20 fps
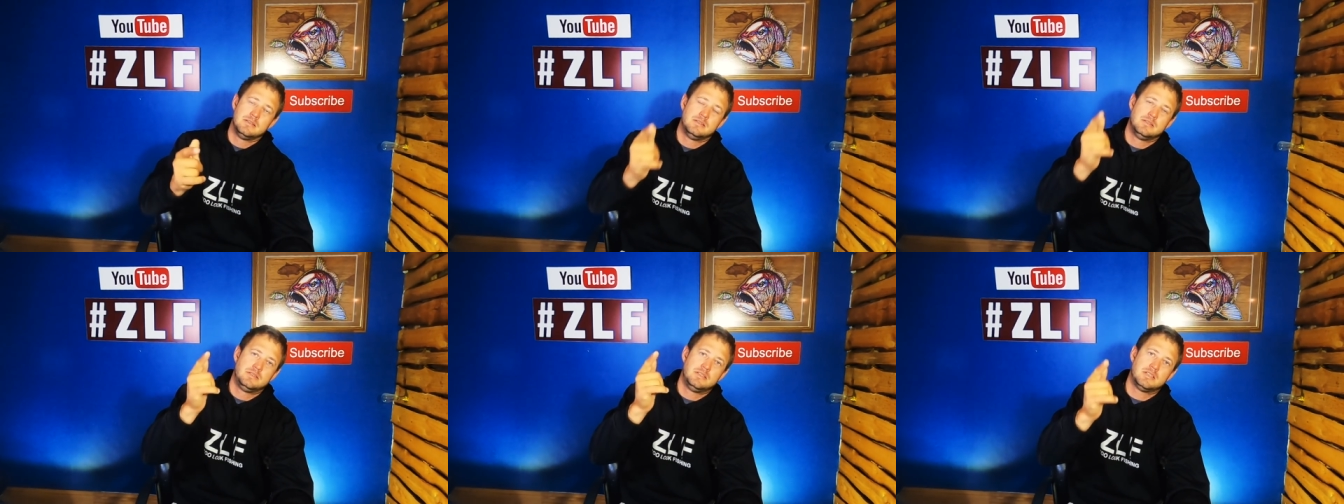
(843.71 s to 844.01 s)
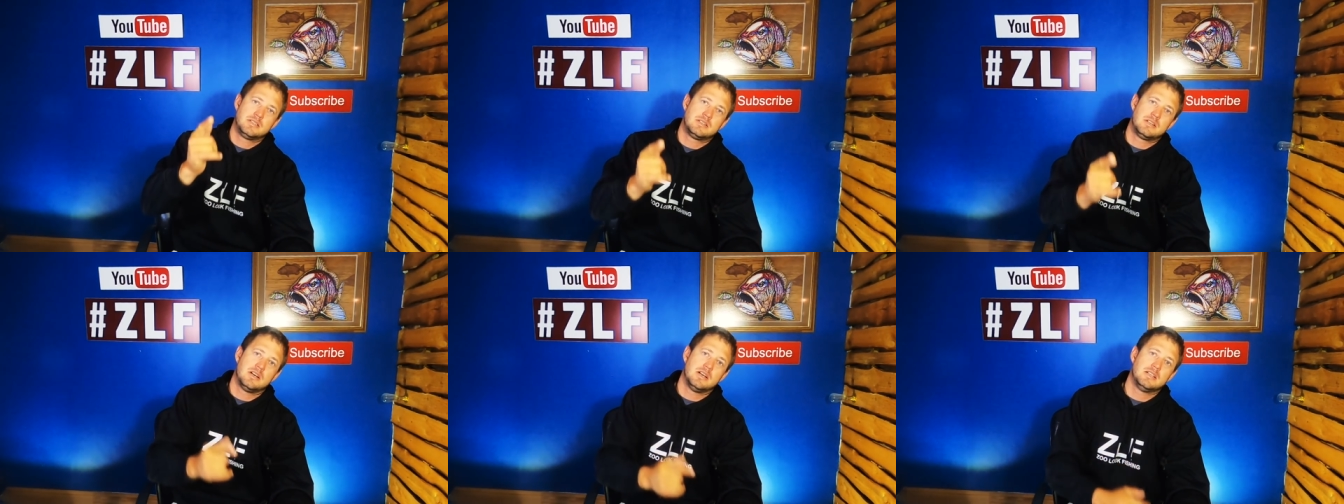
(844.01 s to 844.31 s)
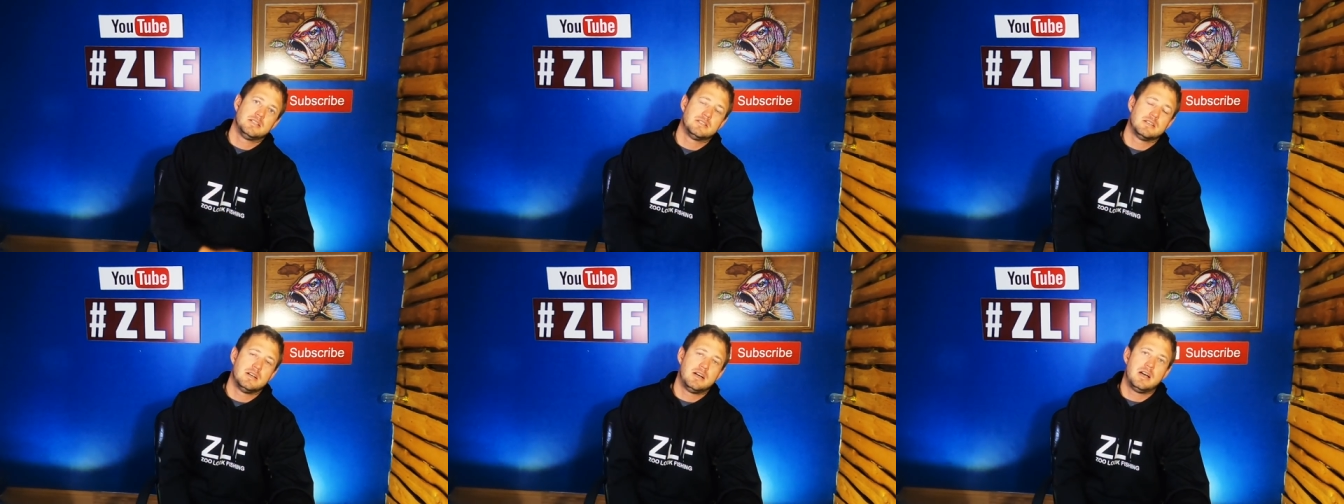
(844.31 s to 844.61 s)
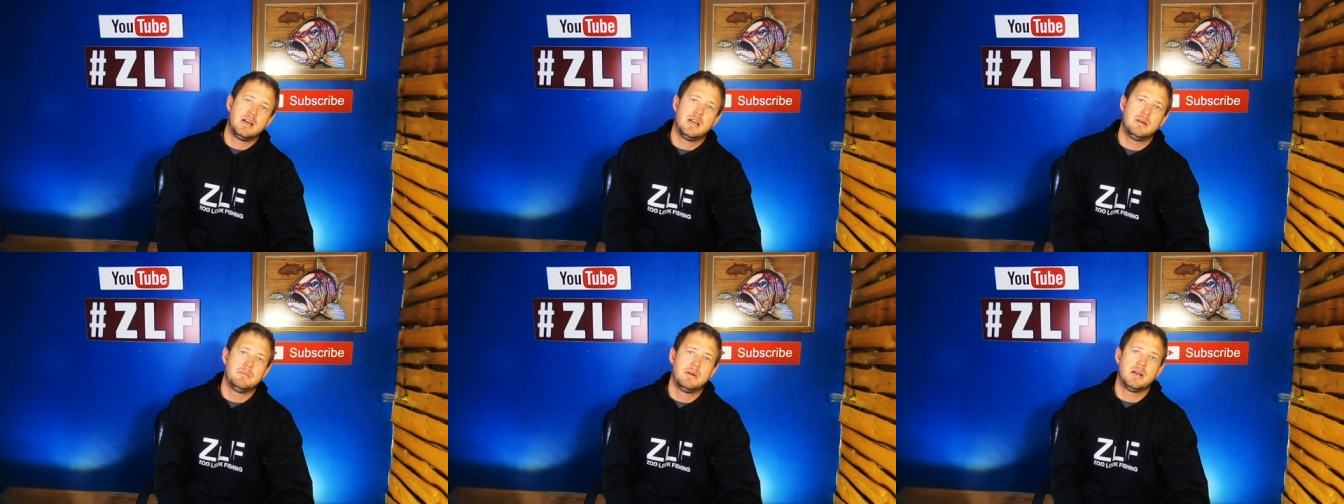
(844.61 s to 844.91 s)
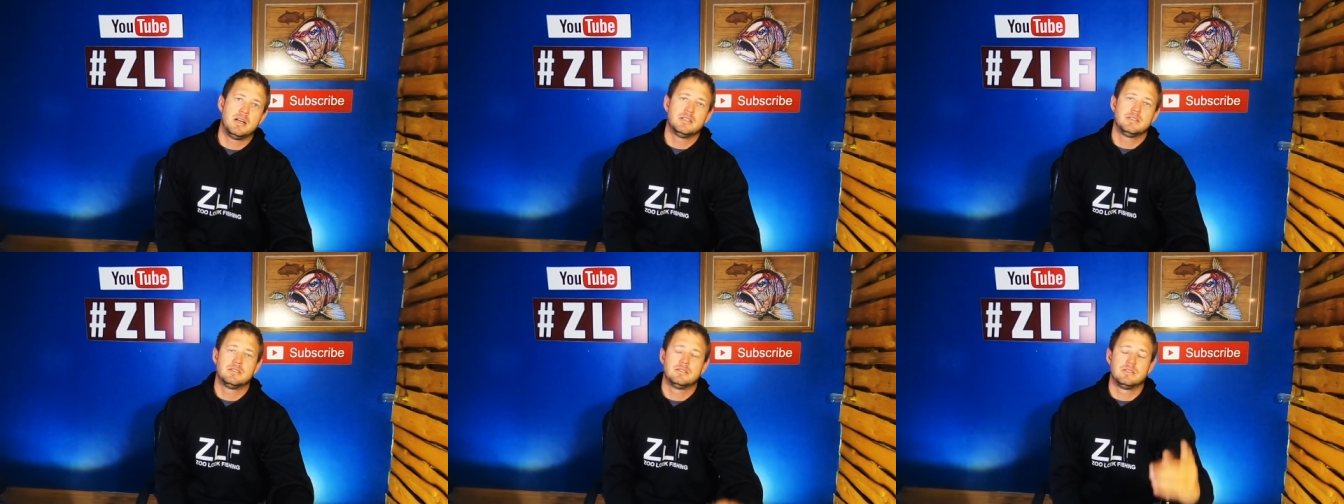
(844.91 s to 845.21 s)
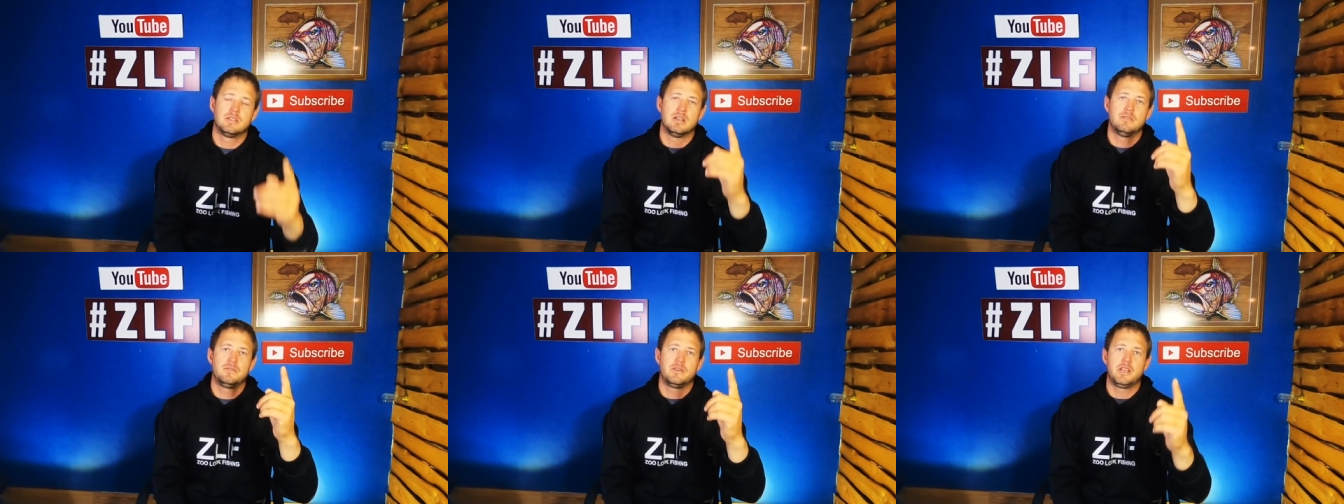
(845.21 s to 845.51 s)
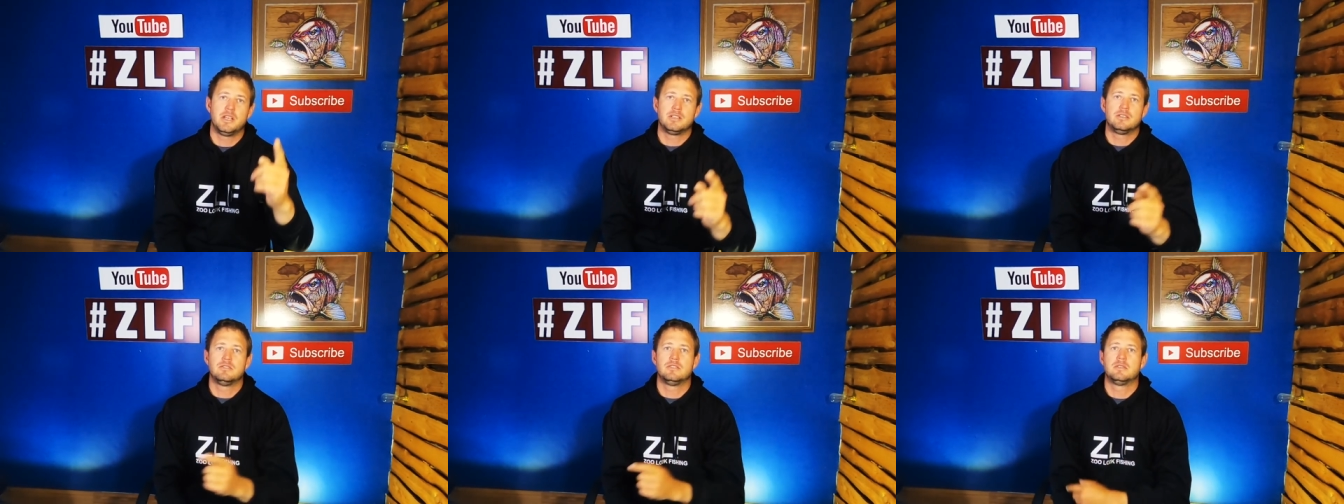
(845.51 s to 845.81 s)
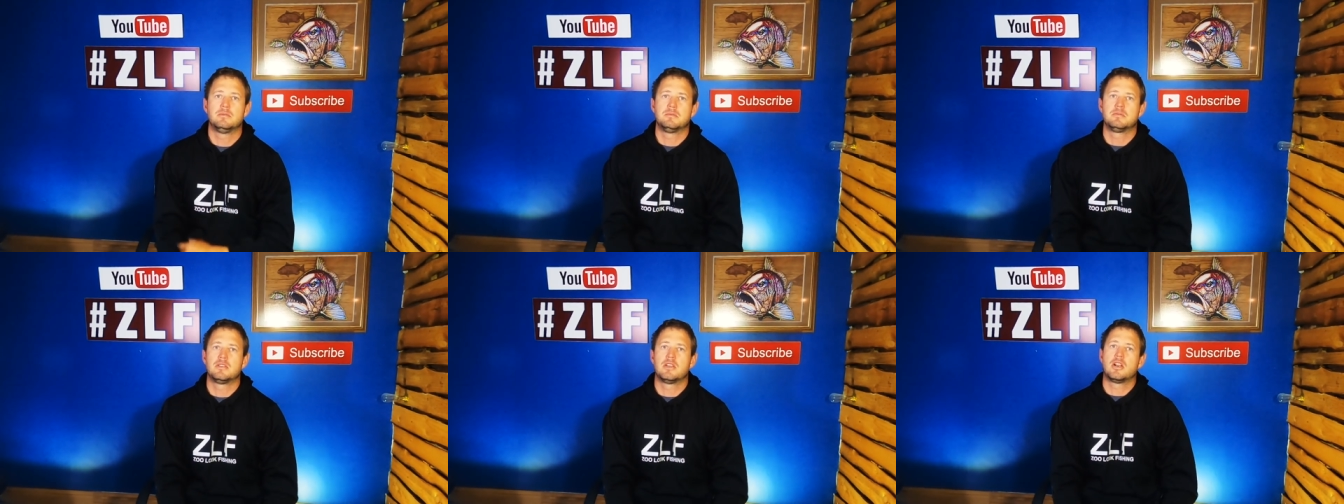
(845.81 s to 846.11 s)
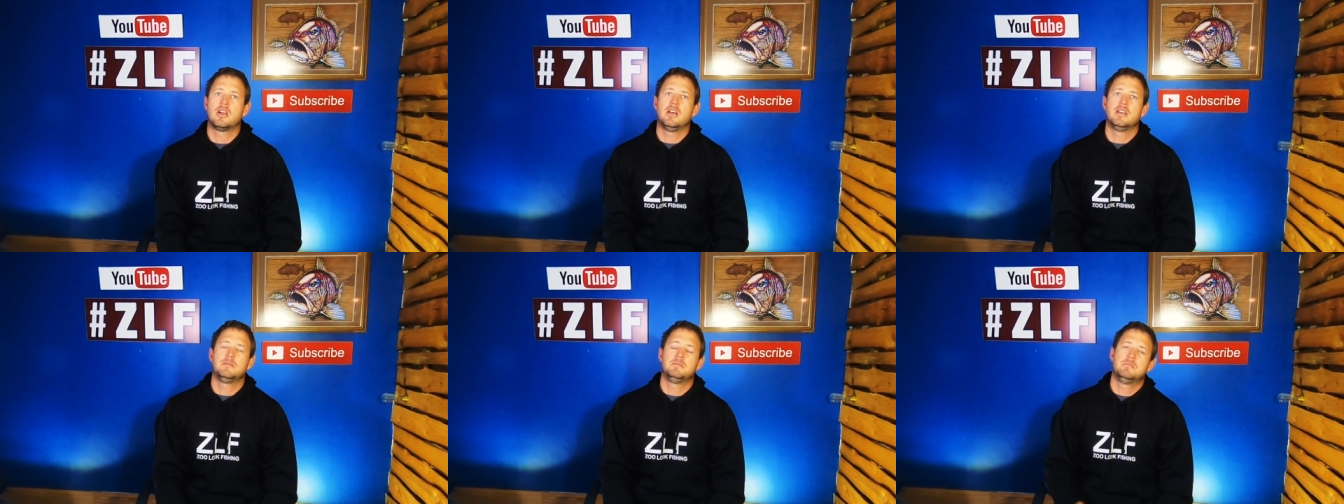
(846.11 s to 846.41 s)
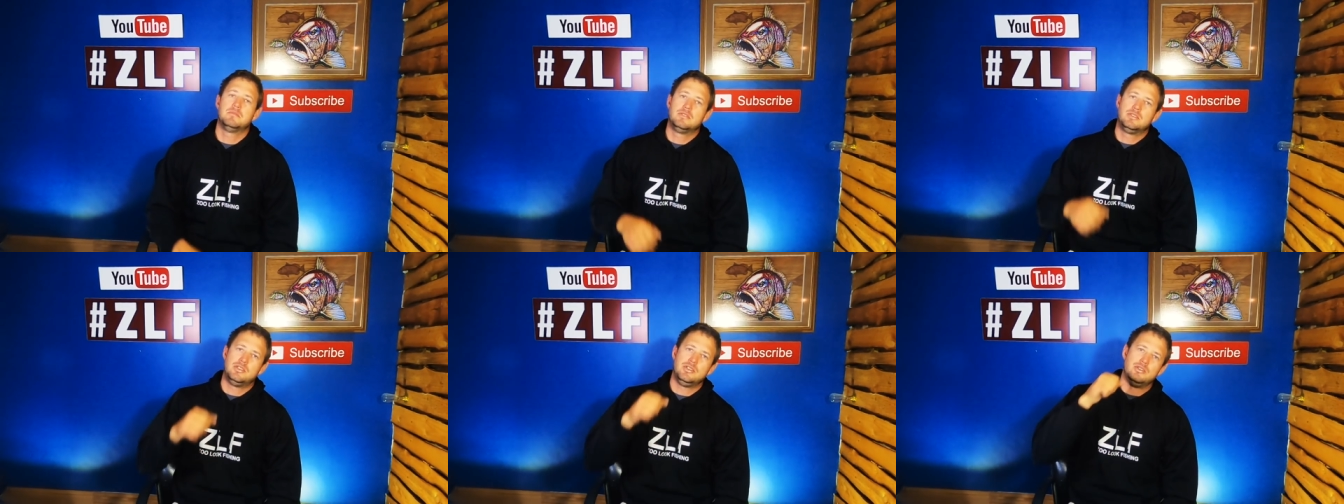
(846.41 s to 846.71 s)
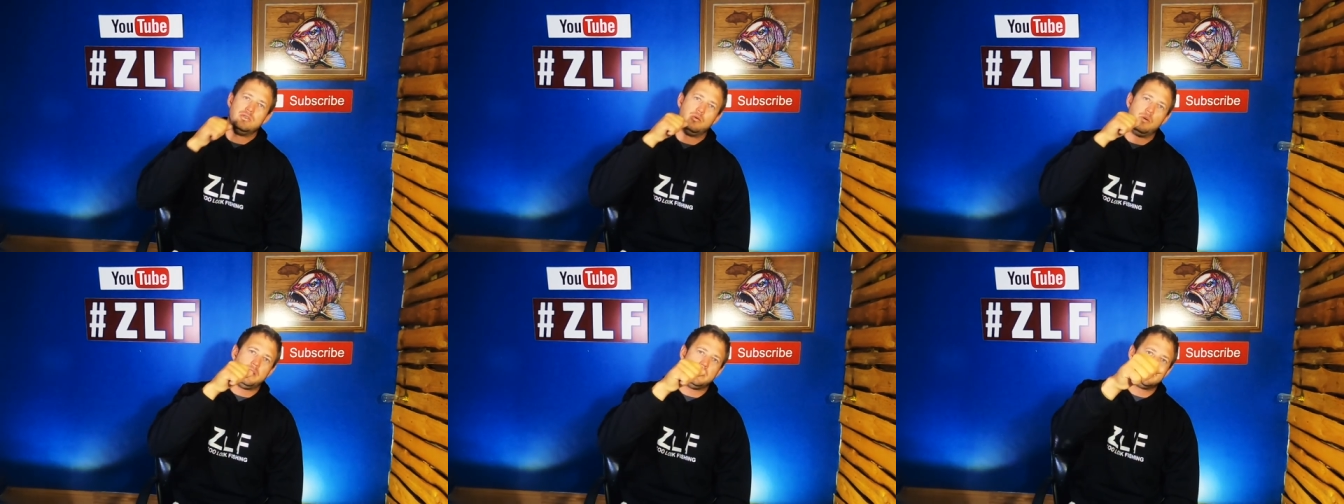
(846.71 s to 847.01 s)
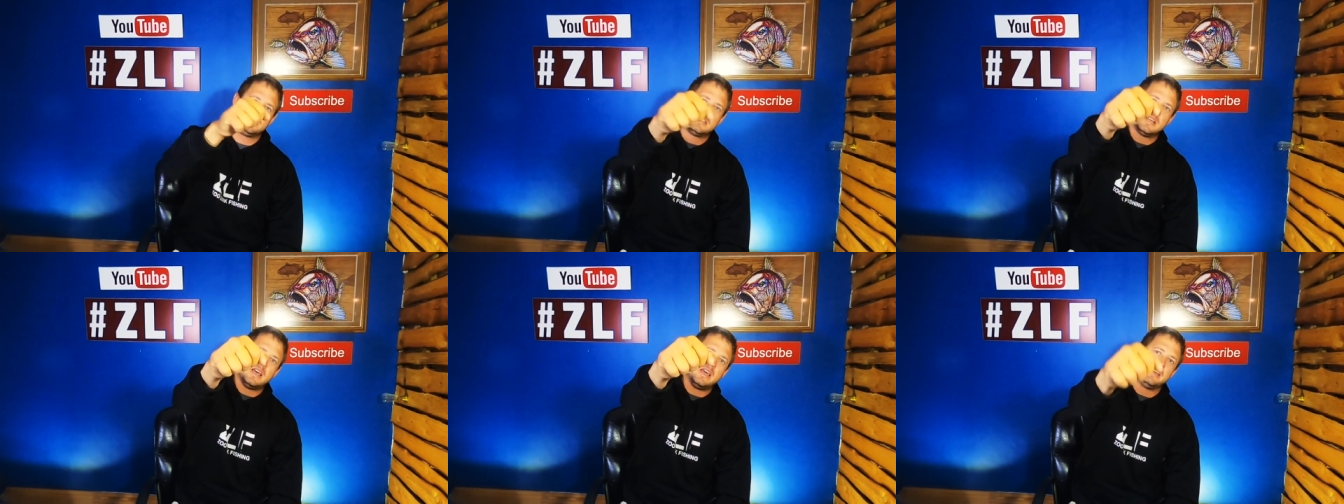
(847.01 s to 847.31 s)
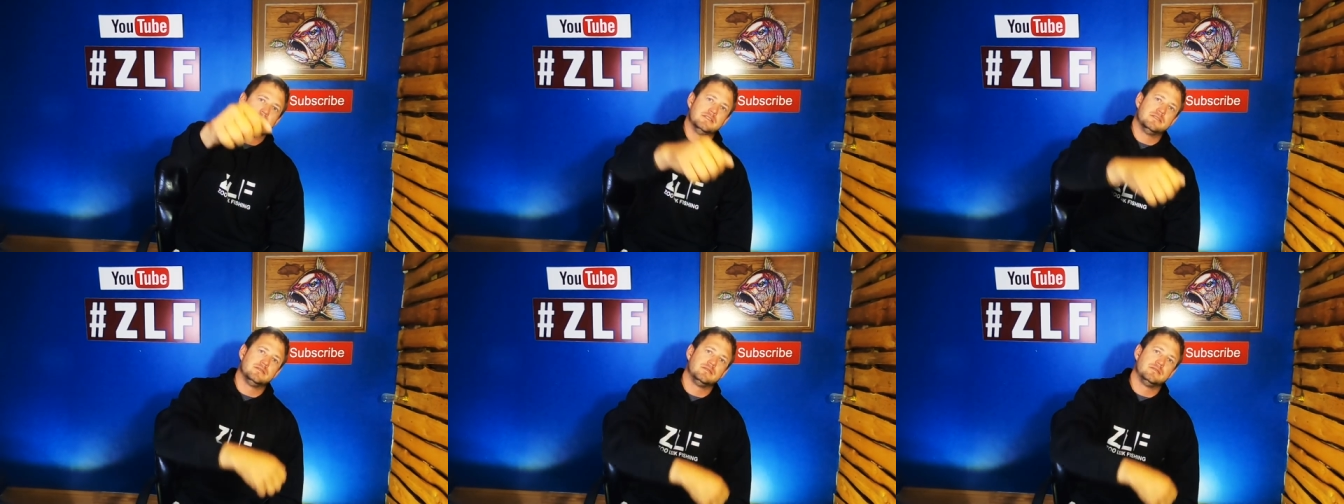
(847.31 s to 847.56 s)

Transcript: just guys I'm out don't forget to subscribe see you Wednesday